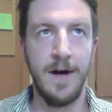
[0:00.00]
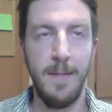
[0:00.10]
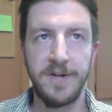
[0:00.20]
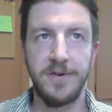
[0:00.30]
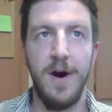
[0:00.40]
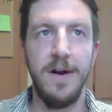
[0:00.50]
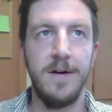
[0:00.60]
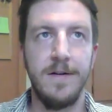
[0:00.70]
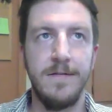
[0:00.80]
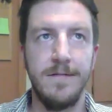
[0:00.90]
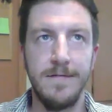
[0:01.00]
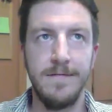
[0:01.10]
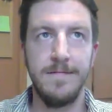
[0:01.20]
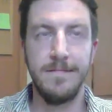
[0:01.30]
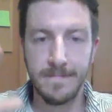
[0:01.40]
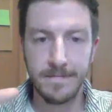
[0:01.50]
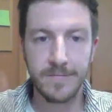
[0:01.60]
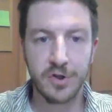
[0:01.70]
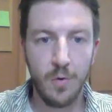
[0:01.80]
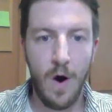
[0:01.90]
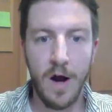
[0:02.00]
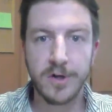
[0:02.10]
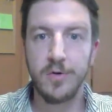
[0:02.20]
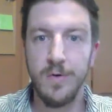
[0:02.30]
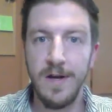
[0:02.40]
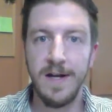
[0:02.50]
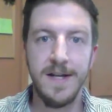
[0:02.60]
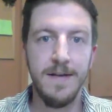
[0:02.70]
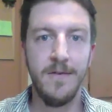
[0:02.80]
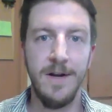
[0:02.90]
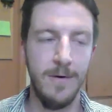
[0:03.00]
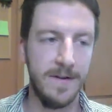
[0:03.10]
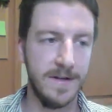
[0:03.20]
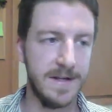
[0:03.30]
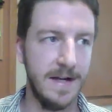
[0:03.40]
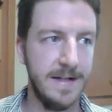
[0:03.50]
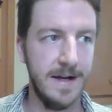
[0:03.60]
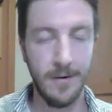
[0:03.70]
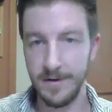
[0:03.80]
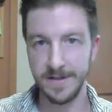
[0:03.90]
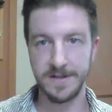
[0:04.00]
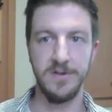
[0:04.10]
I'm not trying to squash creativity with this idea or this